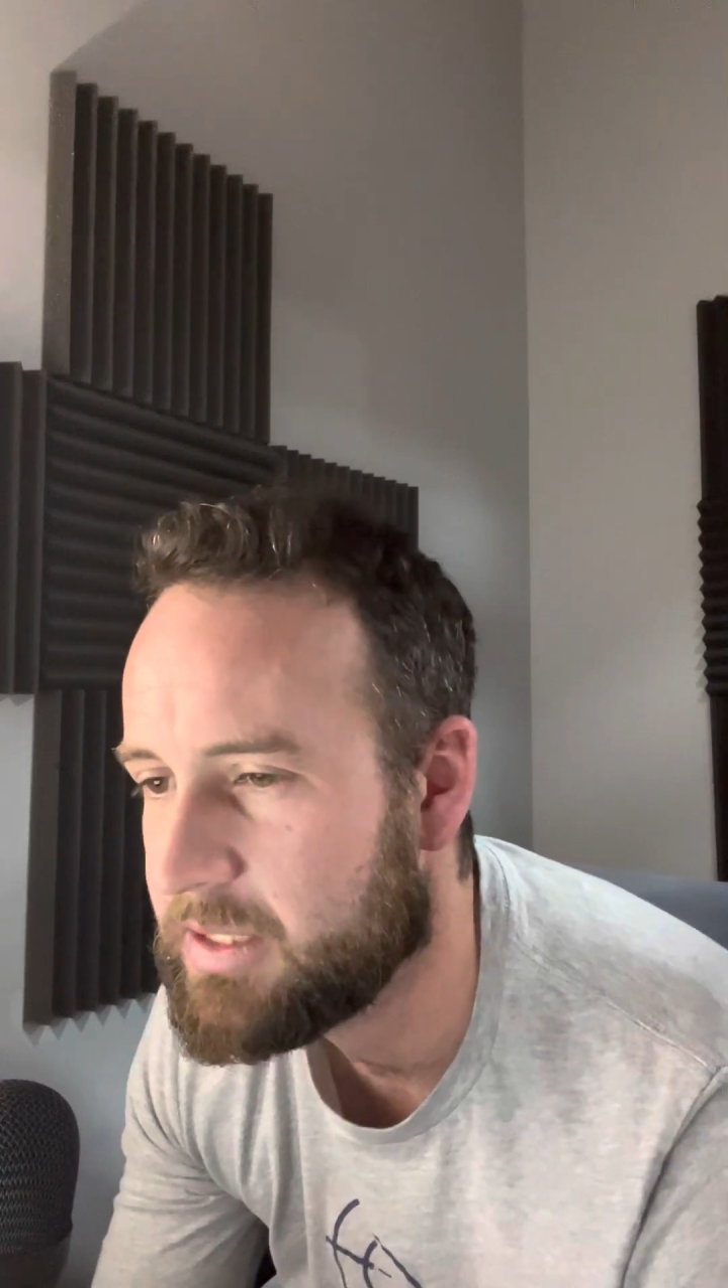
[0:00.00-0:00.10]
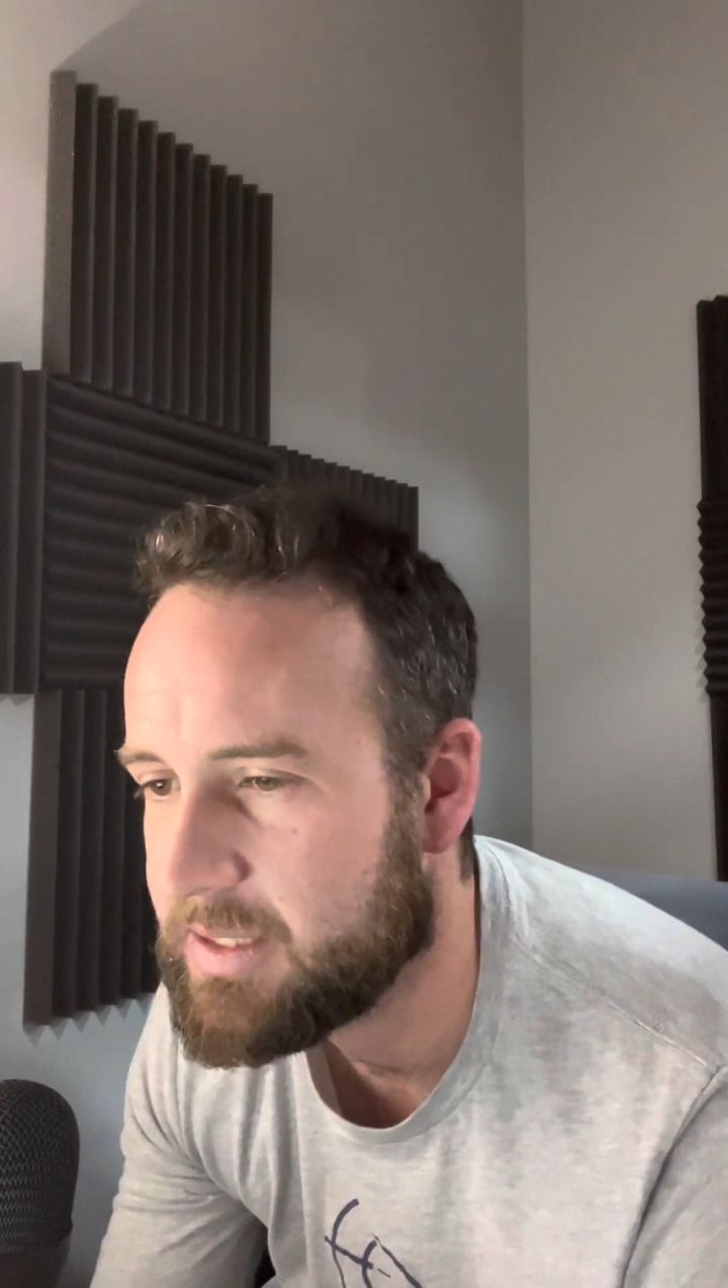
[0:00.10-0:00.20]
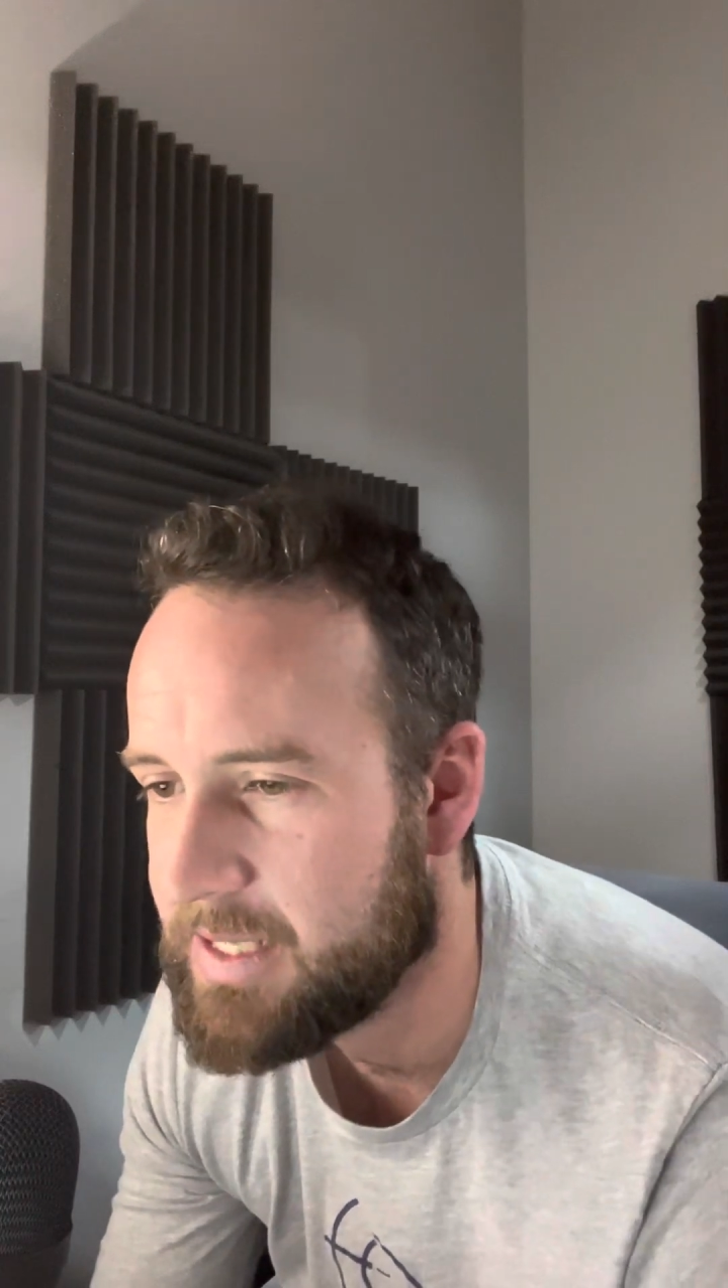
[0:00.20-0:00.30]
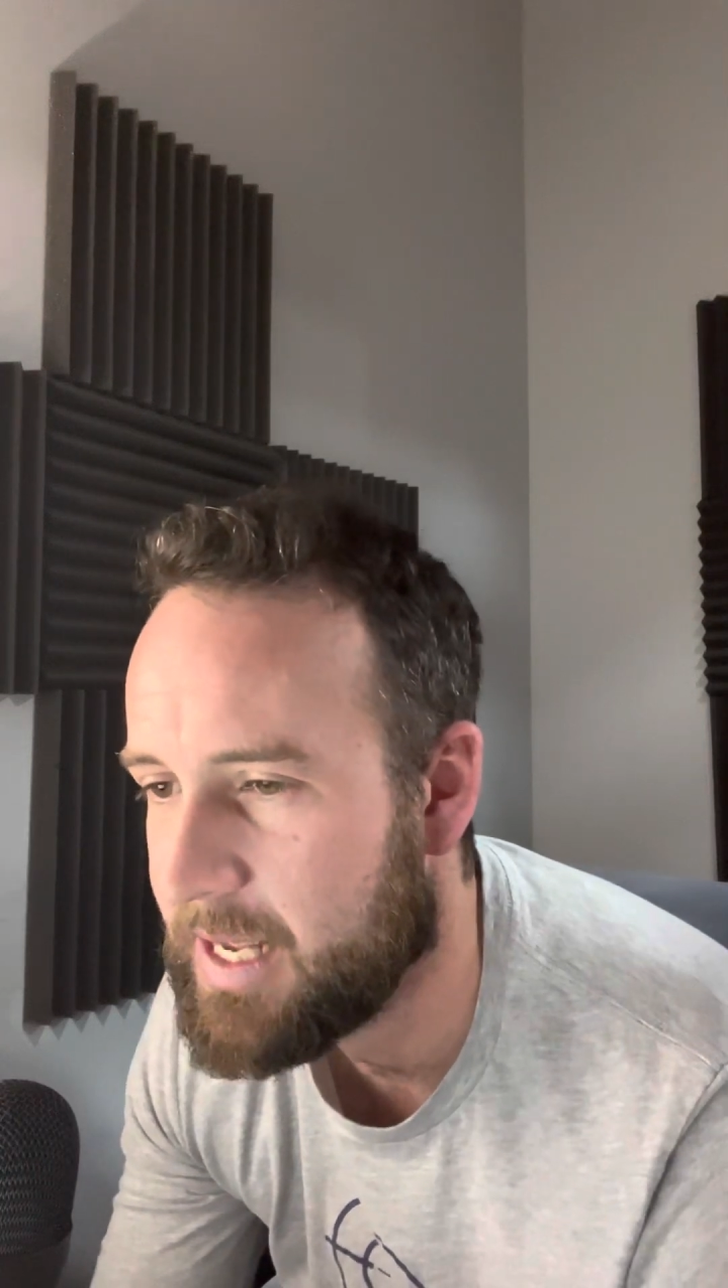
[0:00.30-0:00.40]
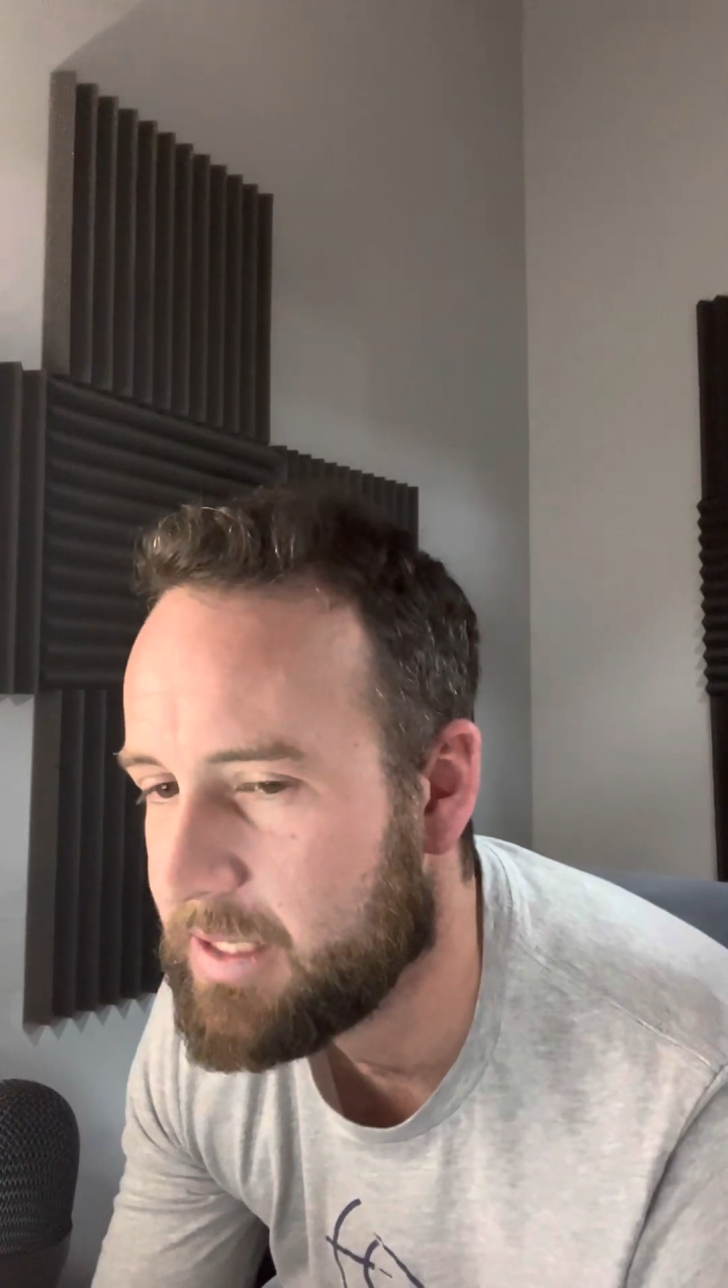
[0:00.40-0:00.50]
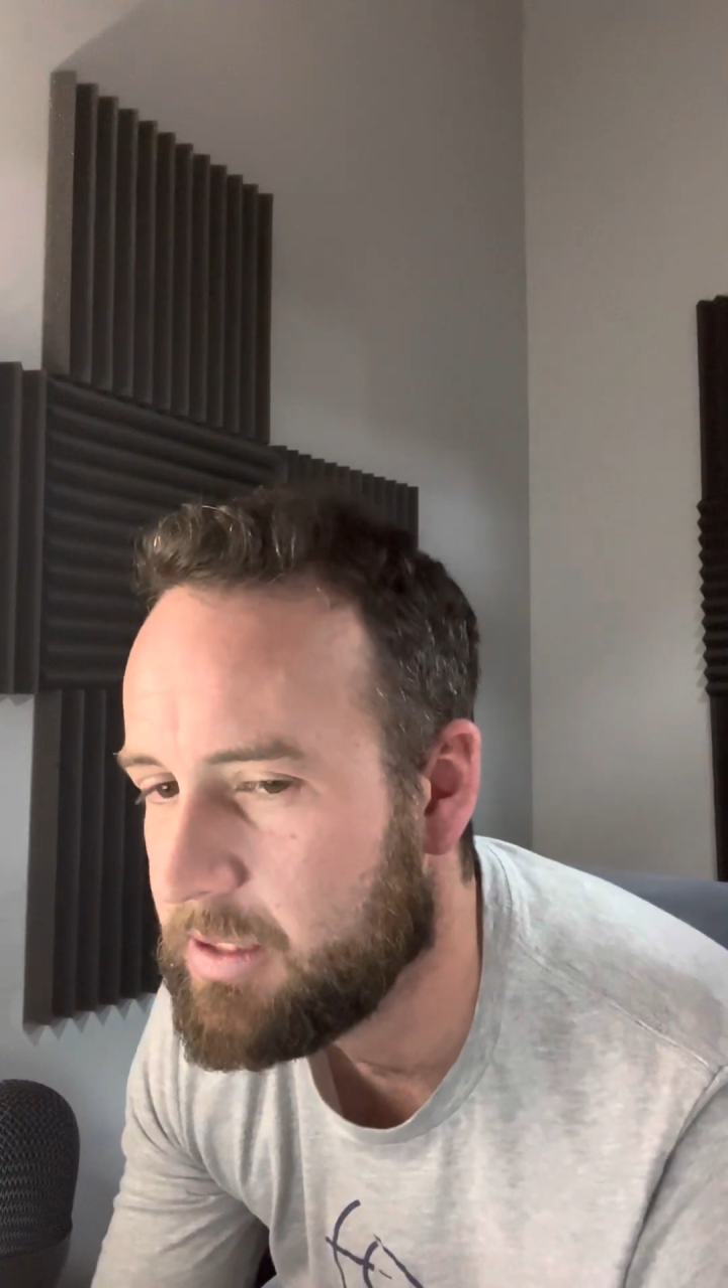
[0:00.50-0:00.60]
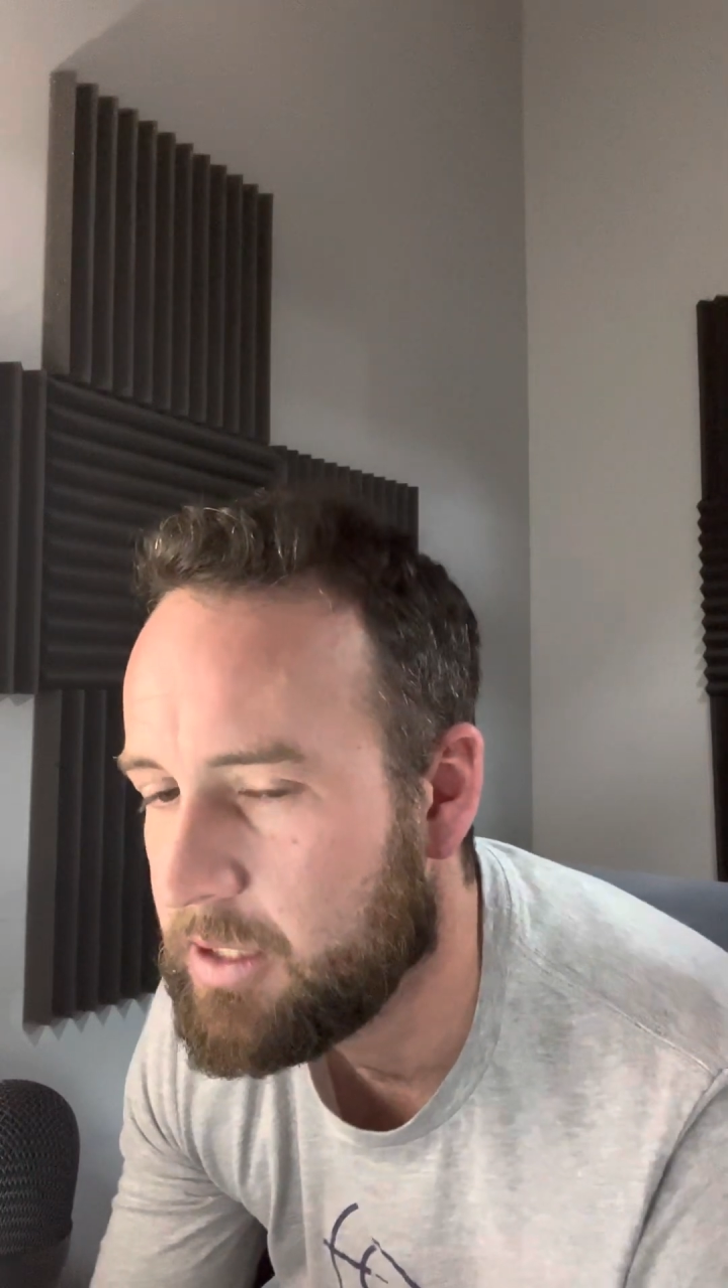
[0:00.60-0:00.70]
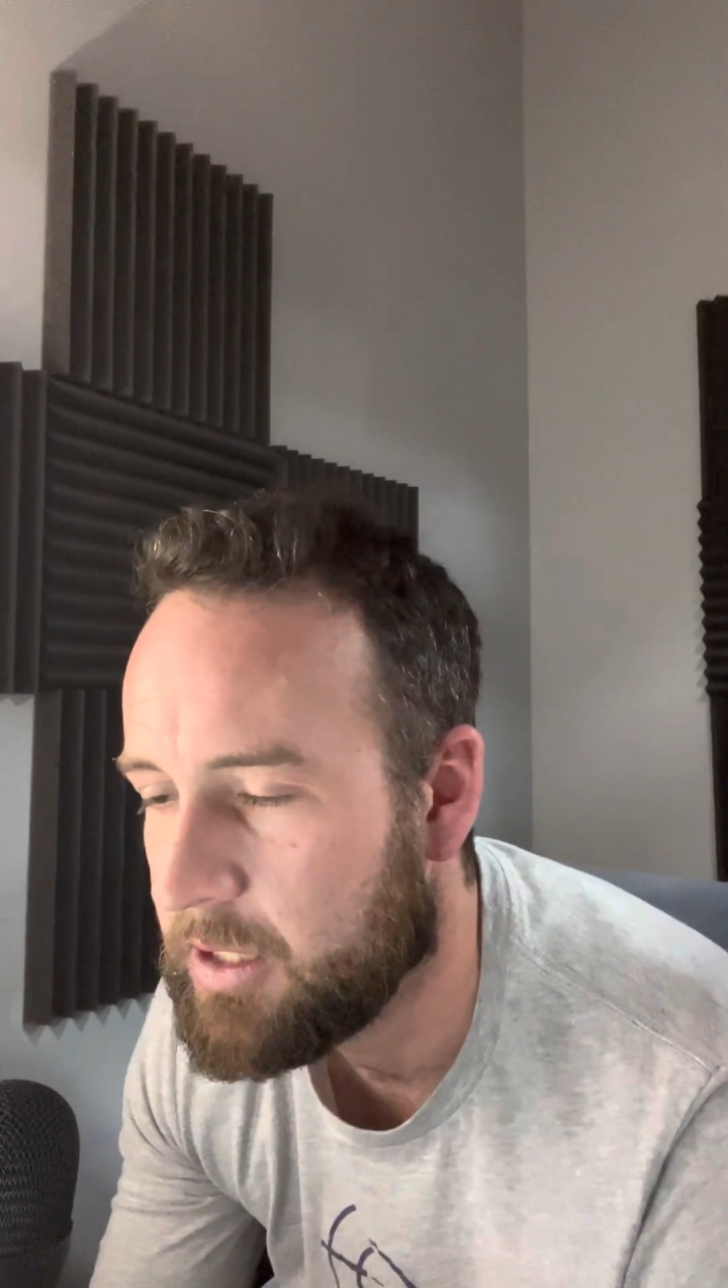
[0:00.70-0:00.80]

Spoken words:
tan,